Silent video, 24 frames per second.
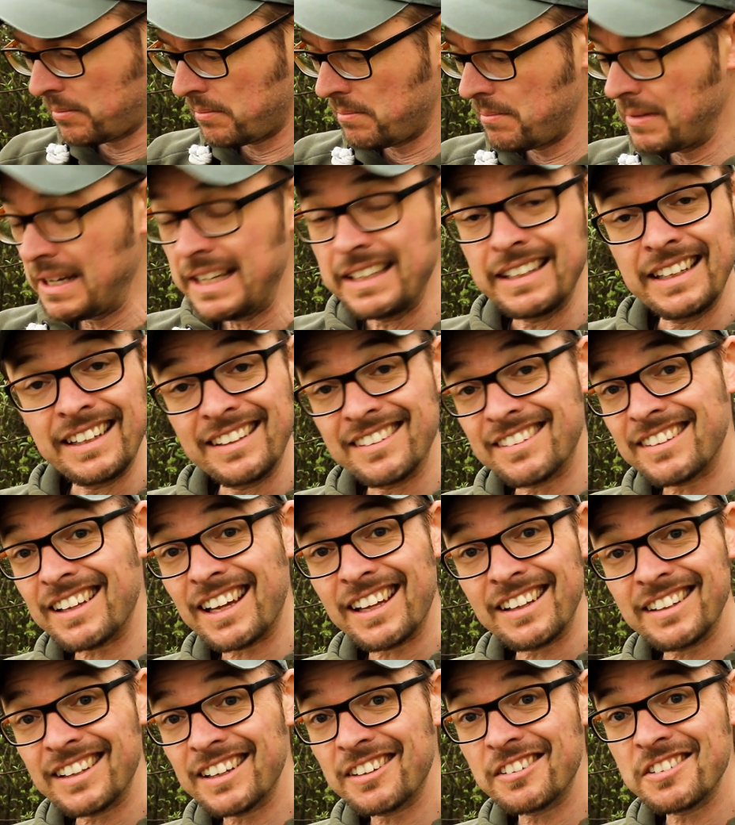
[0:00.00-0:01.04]
meaning
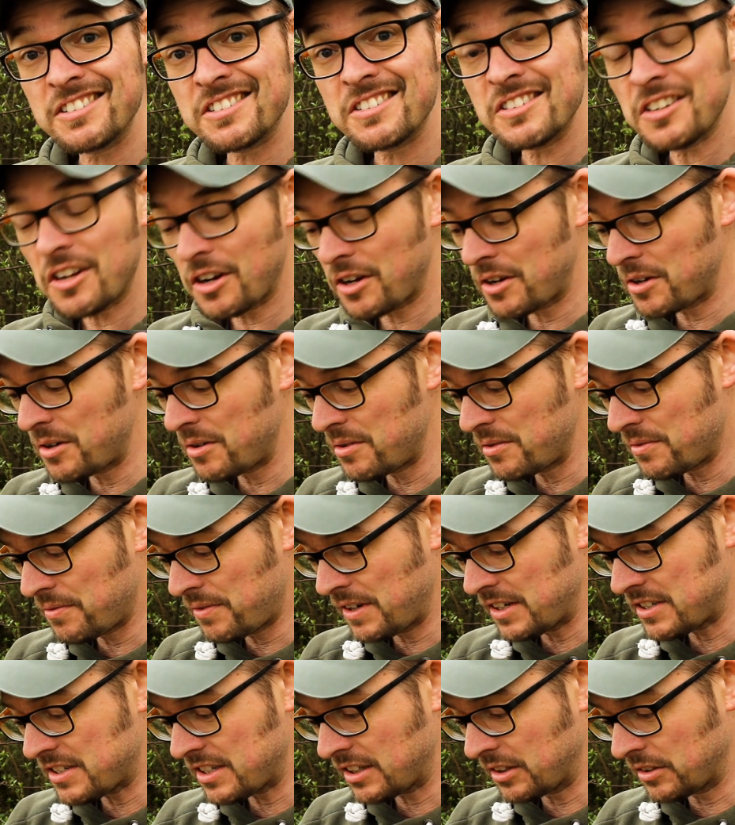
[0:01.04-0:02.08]
that there is no
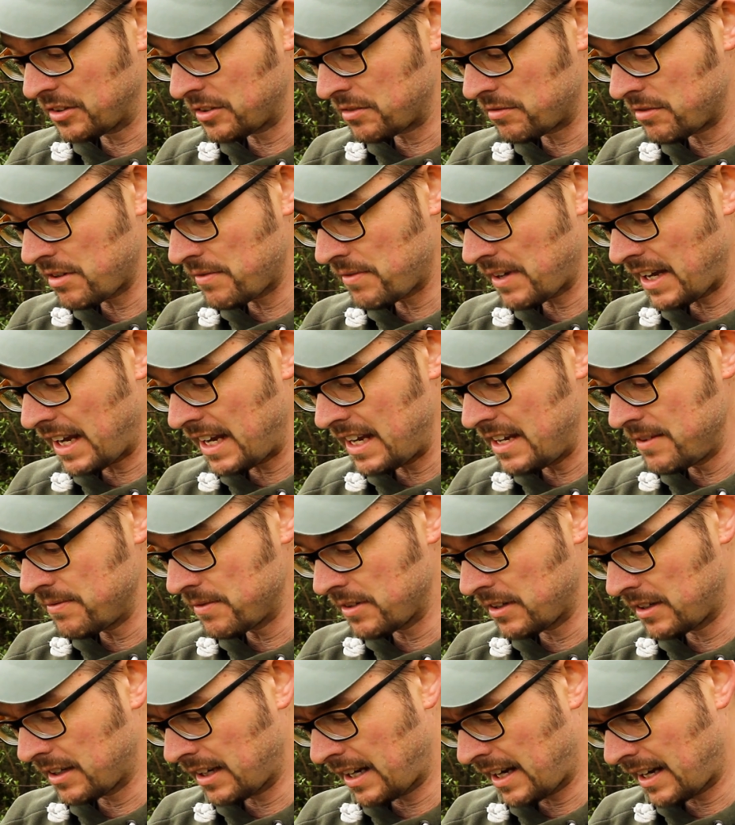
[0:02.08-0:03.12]
fishing on the River
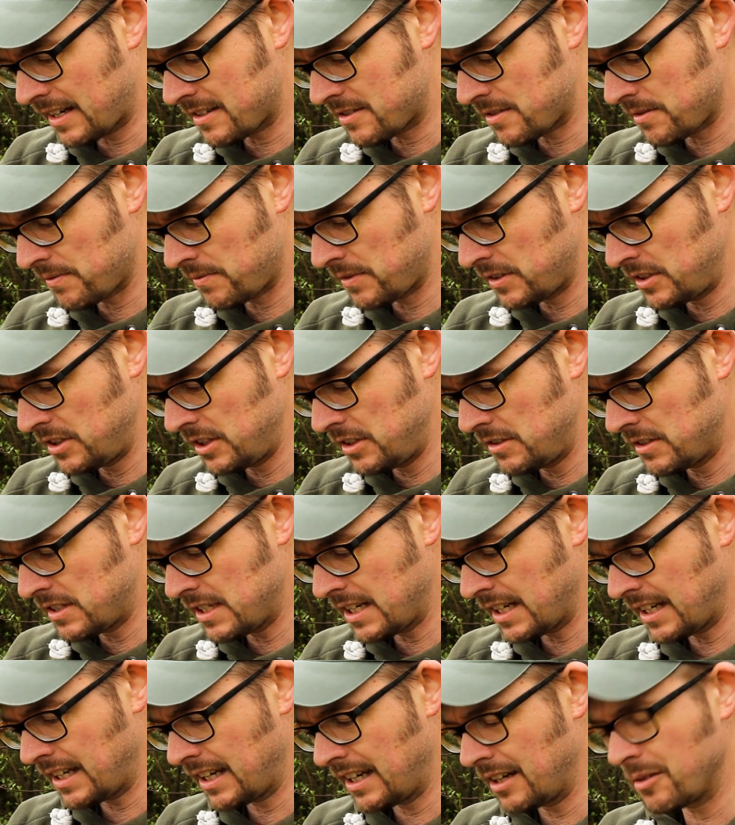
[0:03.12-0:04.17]
Avon as of the new
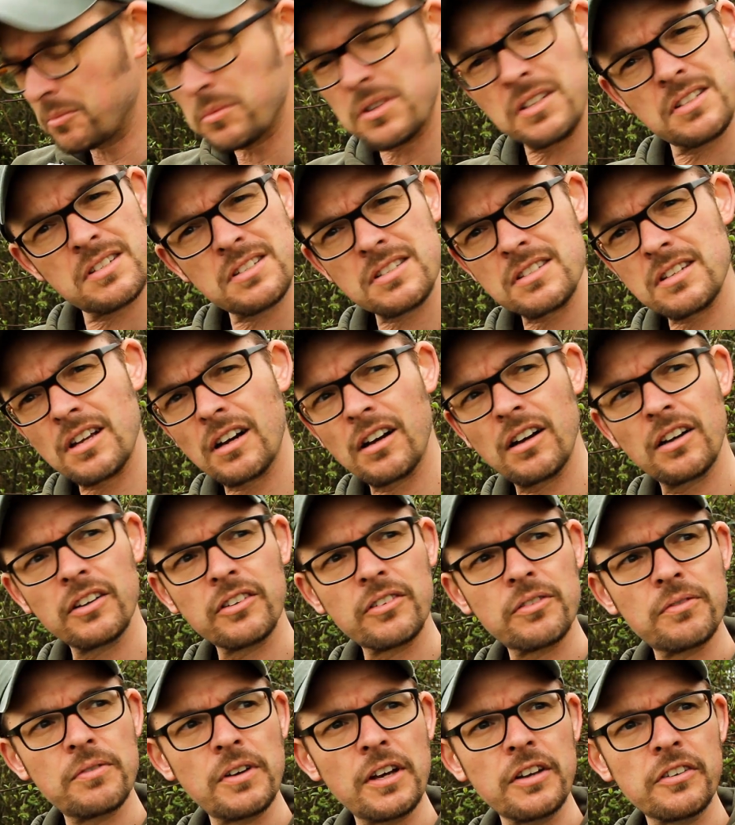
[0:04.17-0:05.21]
ticket, which
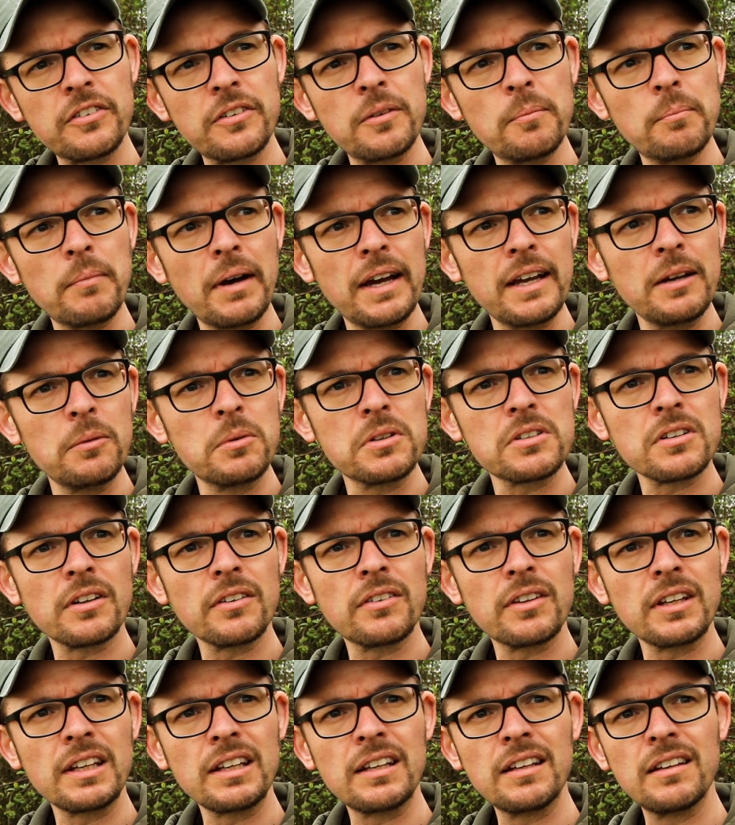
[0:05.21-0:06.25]
starts 1st of May, which I
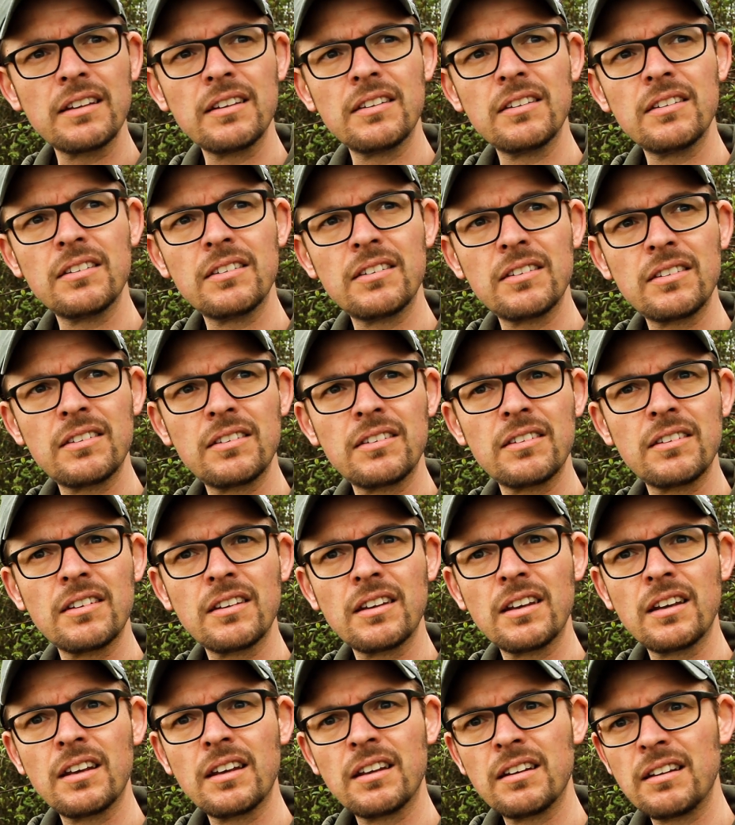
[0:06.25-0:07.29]
think is
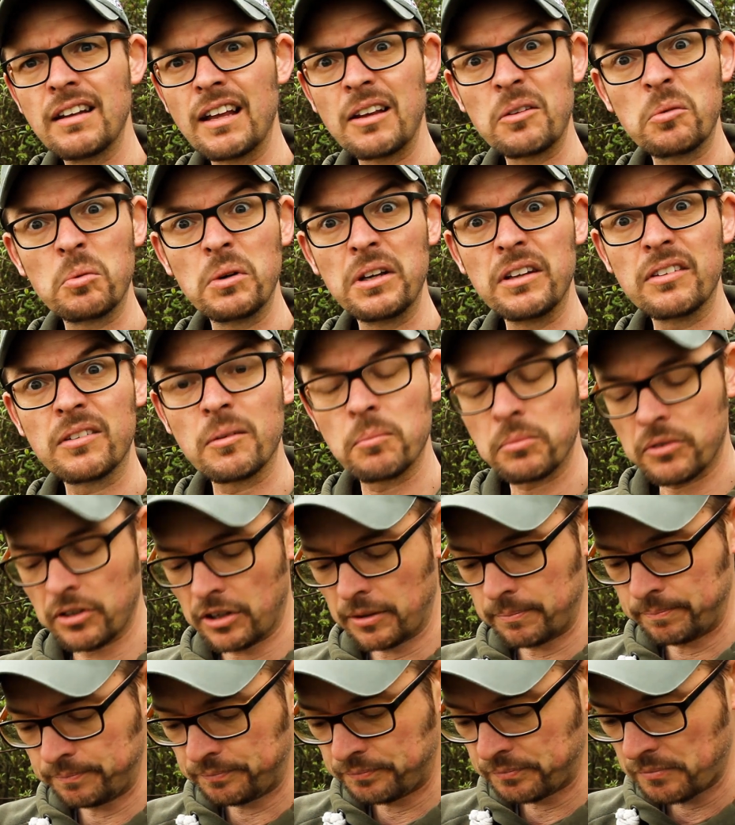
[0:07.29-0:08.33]
next week
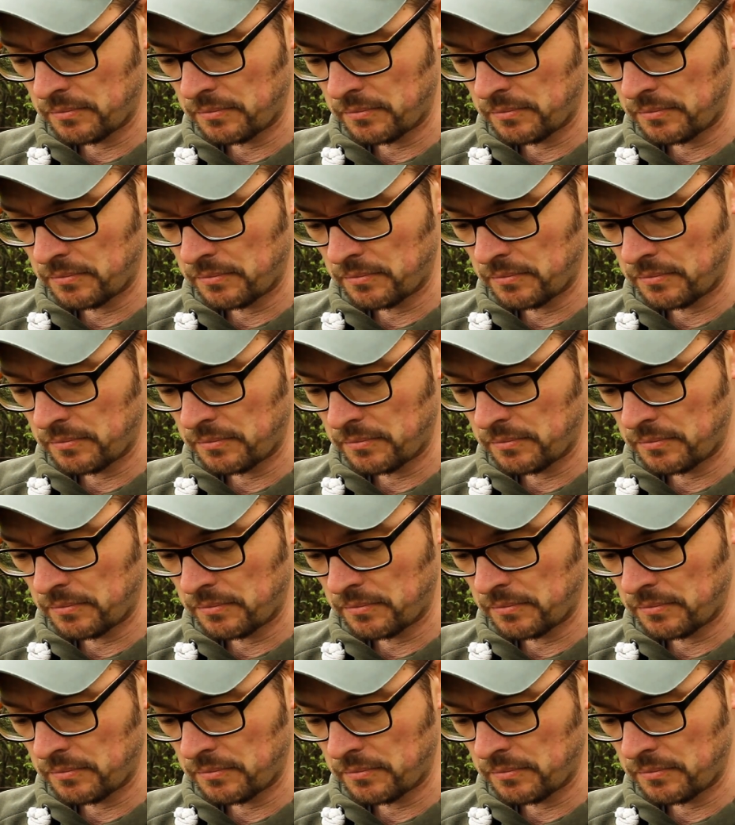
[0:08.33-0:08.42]
sometime.